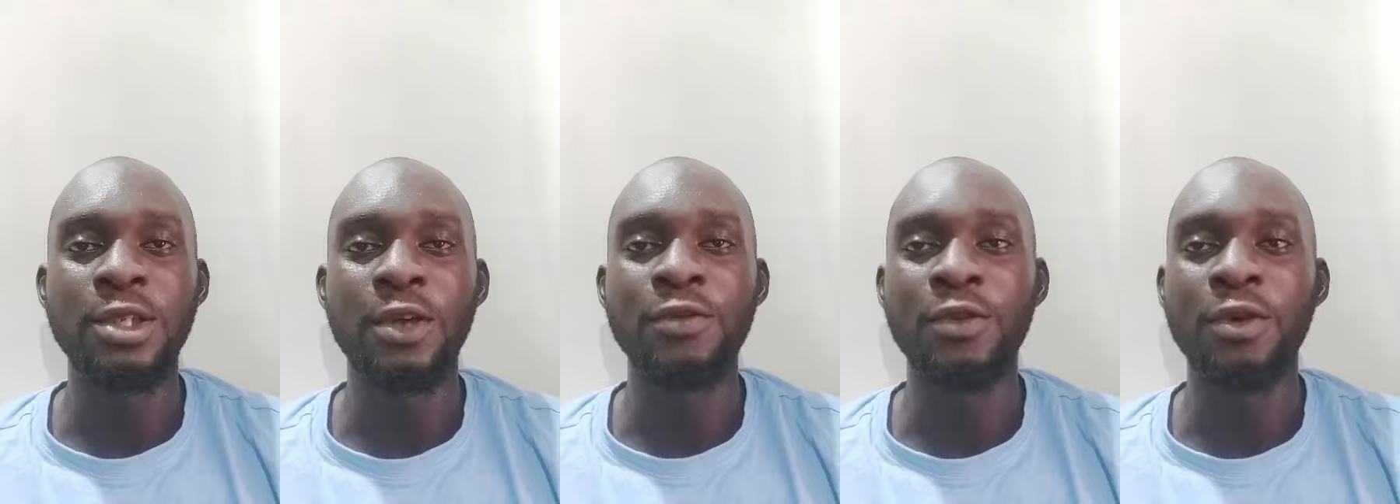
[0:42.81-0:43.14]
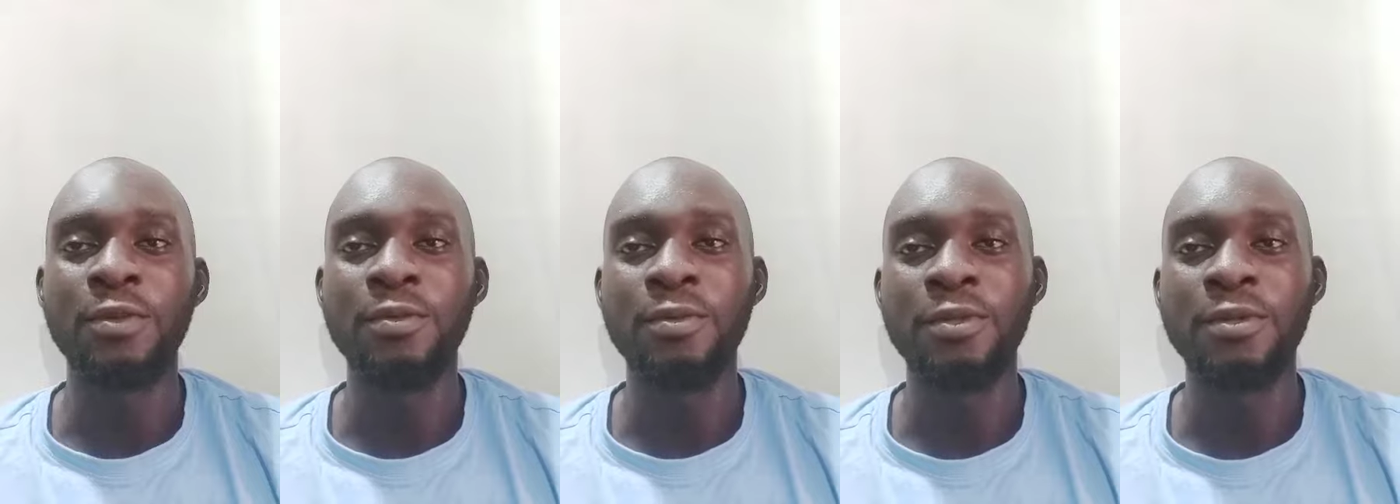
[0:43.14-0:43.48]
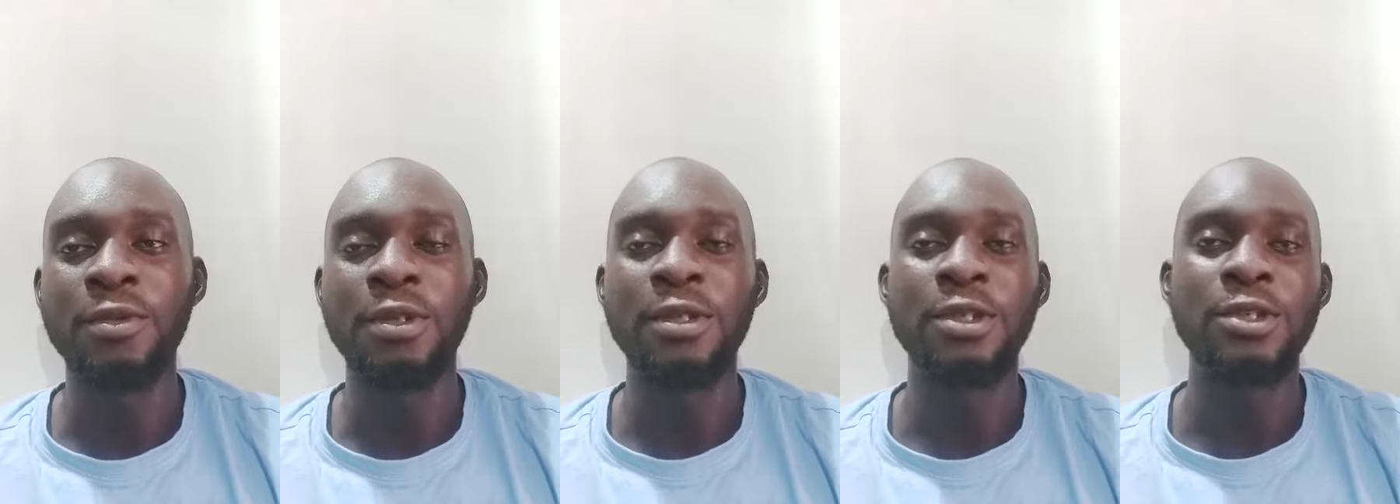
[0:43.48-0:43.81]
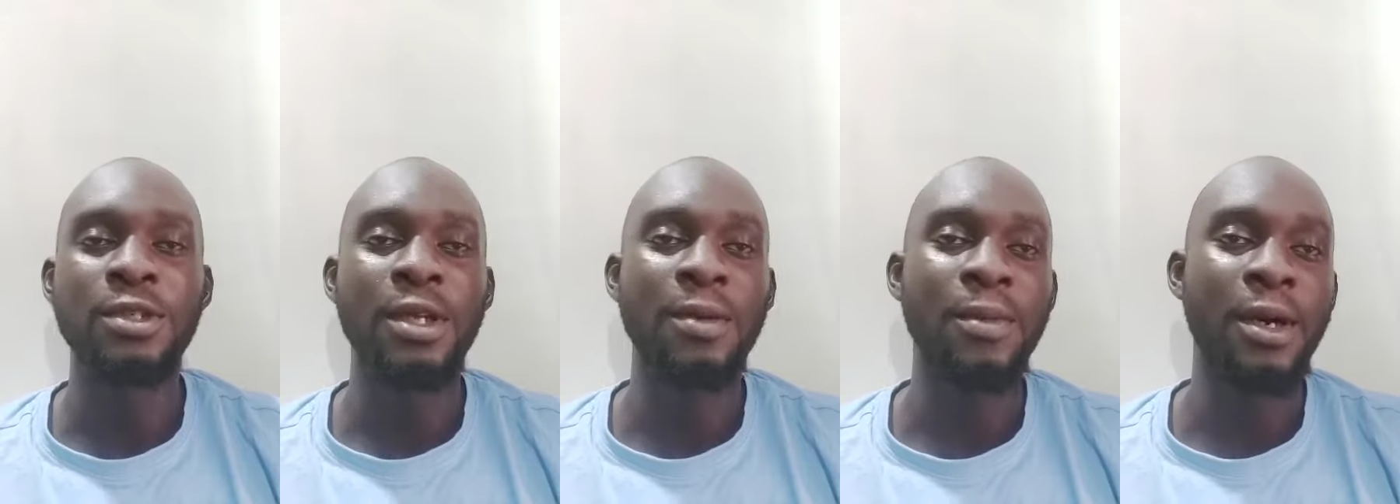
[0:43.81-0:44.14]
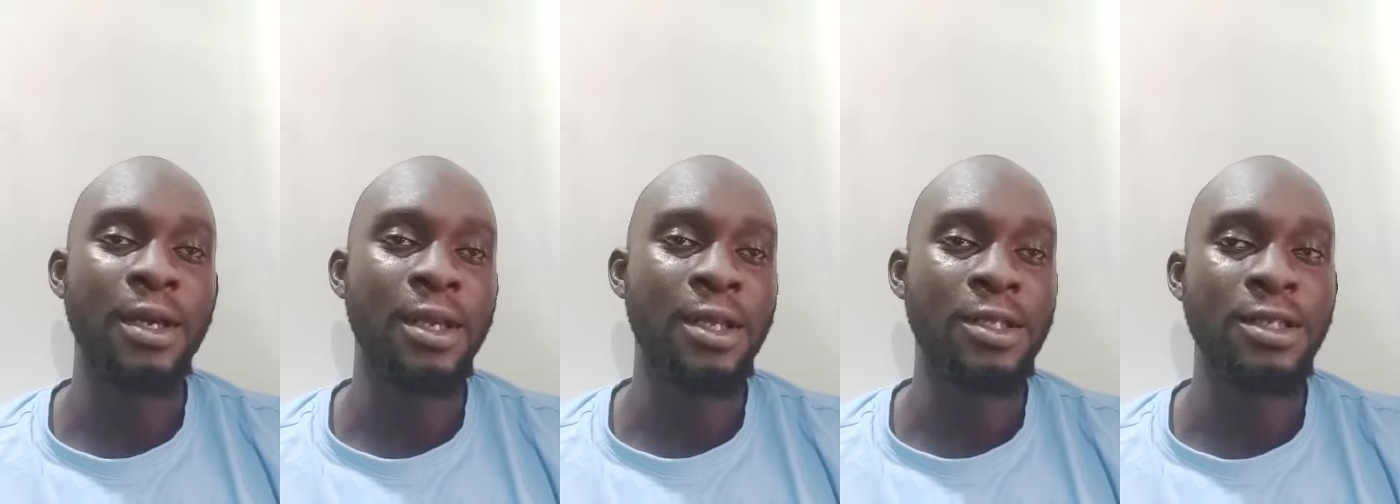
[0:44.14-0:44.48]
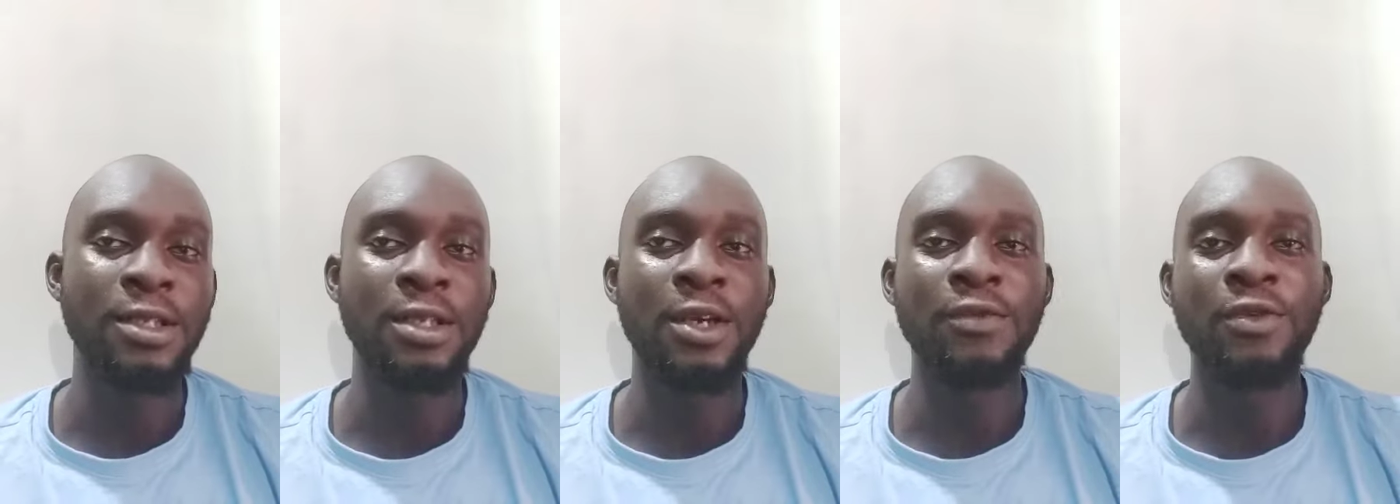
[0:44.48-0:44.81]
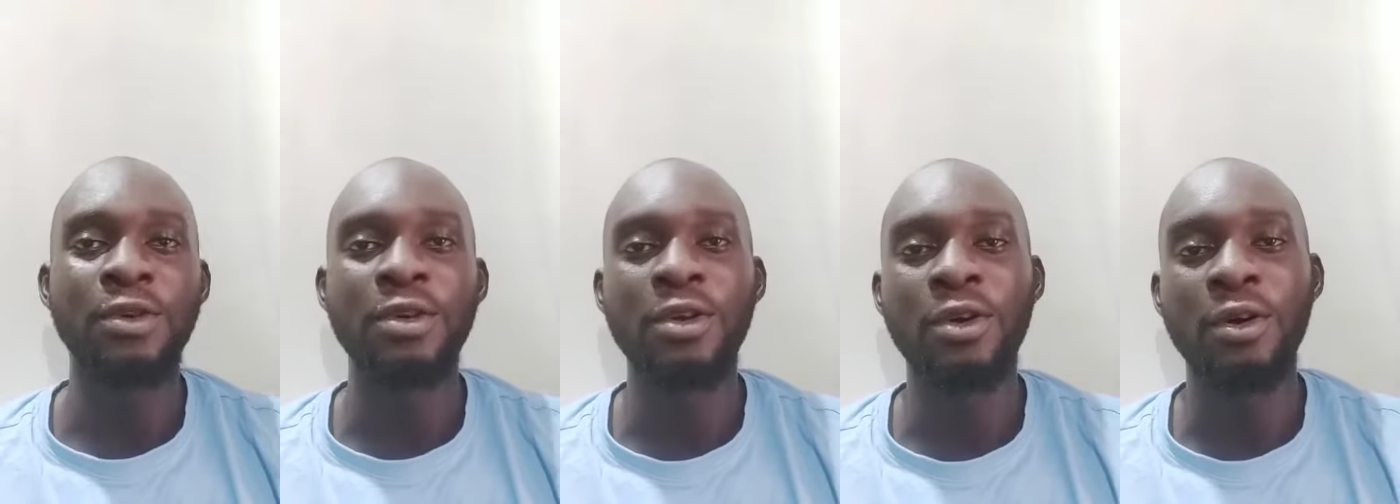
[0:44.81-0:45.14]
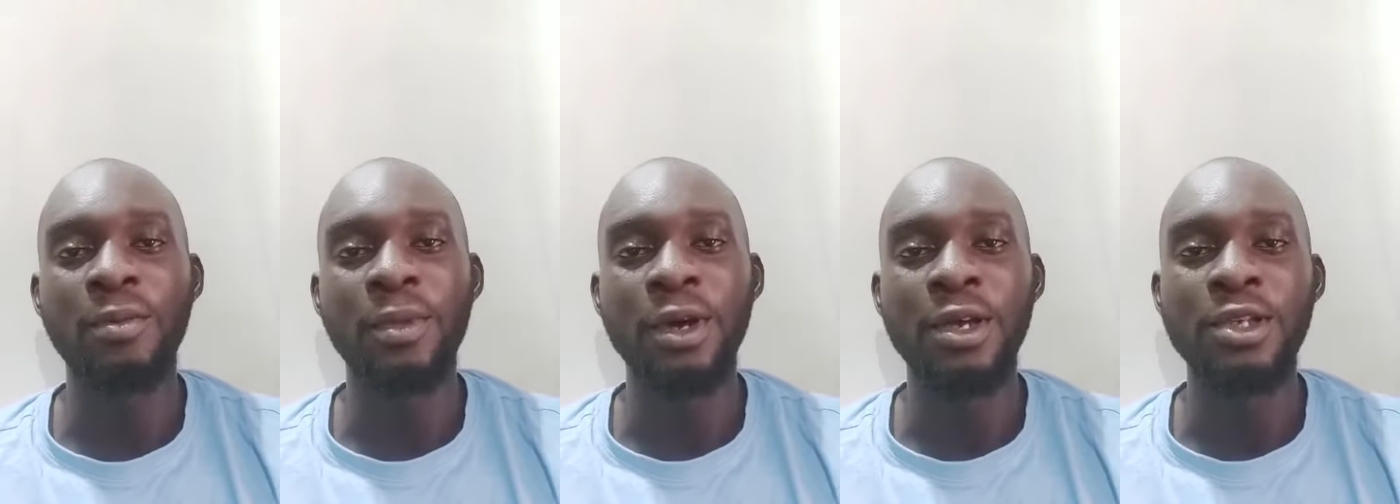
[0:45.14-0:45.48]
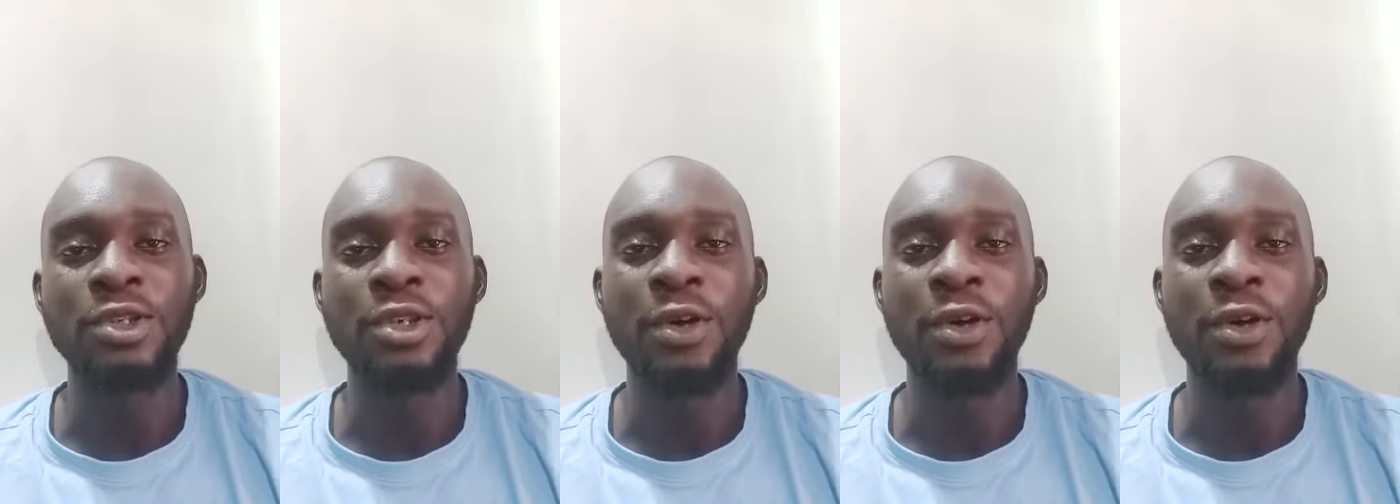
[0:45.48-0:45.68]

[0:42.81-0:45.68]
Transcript: You have done digital marketing, you have done e-commerce,